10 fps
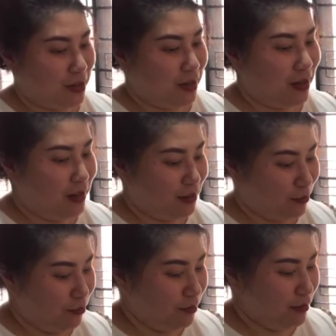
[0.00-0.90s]
a
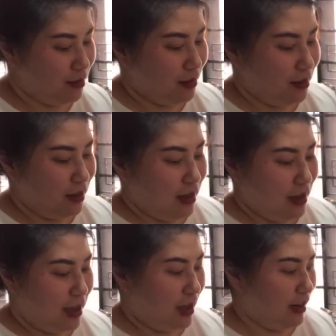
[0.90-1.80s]
little,
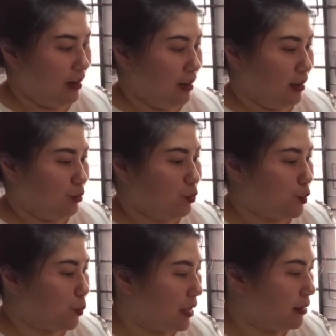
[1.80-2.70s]
and to
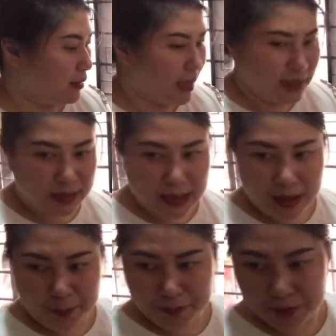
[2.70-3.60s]
speed things
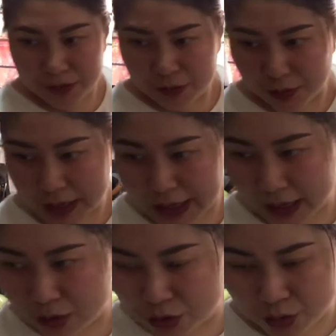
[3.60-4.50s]
up so that I
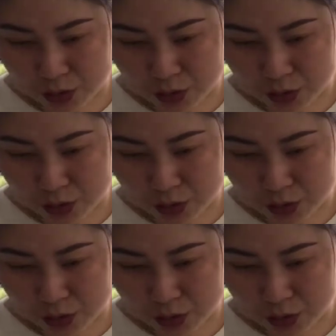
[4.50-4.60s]
can show